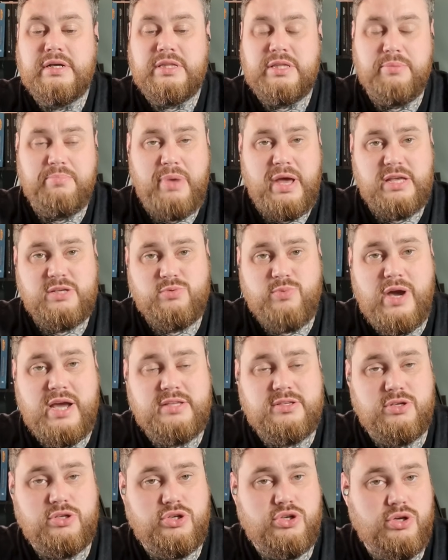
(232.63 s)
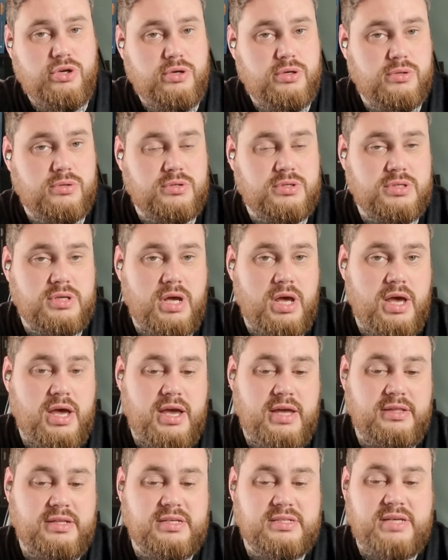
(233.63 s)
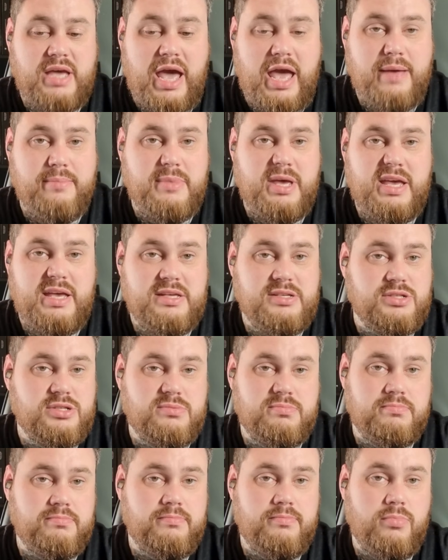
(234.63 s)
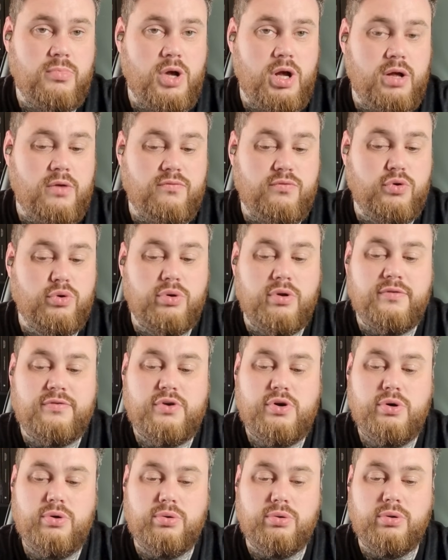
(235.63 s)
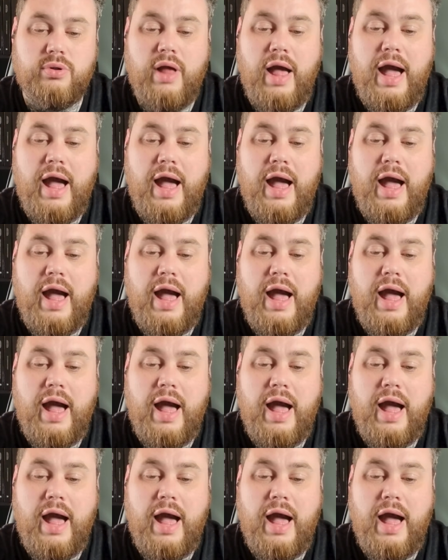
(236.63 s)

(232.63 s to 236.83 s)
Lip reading: The best way to choose in this game is rule of cool.